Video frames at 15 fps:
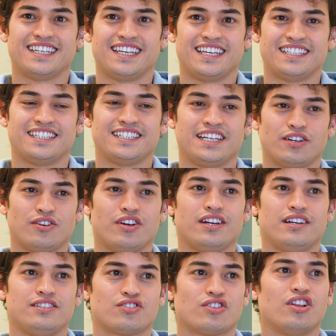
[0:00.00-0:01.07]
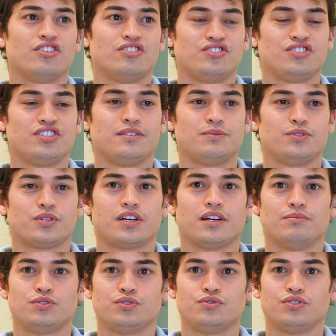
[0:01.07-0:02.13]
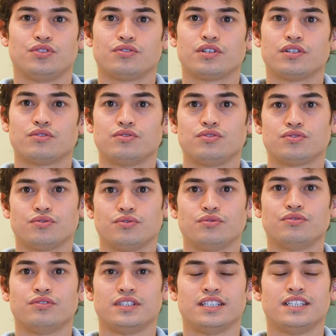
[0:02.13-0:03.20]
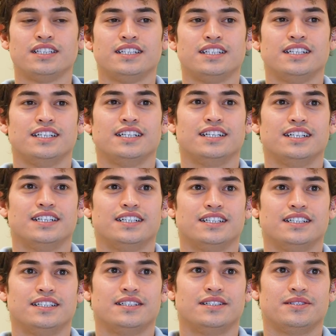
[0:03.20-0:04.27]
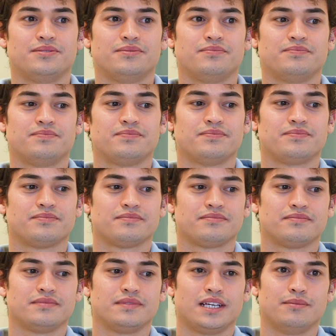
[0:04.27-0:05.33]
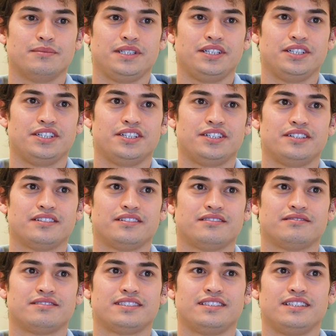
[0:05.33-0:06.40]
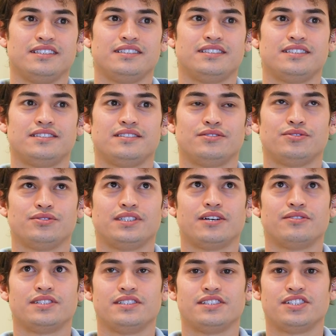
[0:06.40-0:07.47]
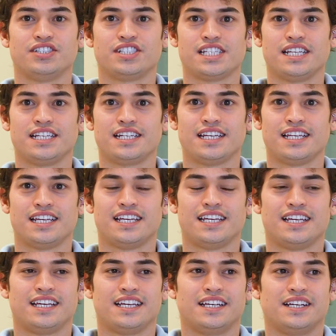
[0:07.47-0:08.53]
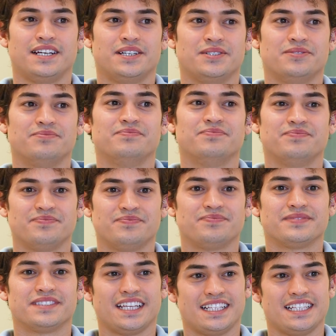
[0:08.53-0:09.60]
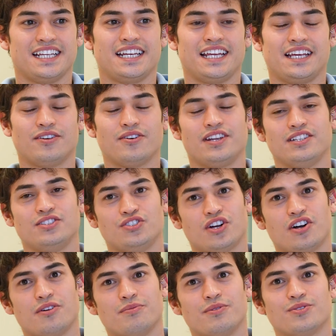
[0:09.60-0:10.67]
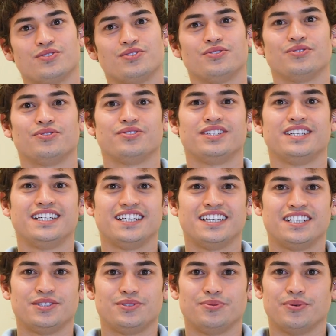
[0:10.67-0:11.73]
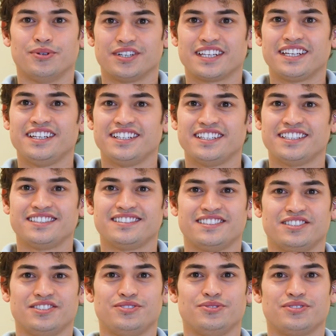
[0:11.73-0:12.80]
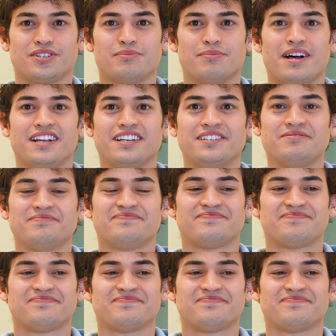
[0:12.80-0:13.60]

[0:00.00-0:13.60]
And then I got a scholarship to come to John Cranko School. I'm here since 2013. And then I got a job also to work here in the Stuttgart Ballet.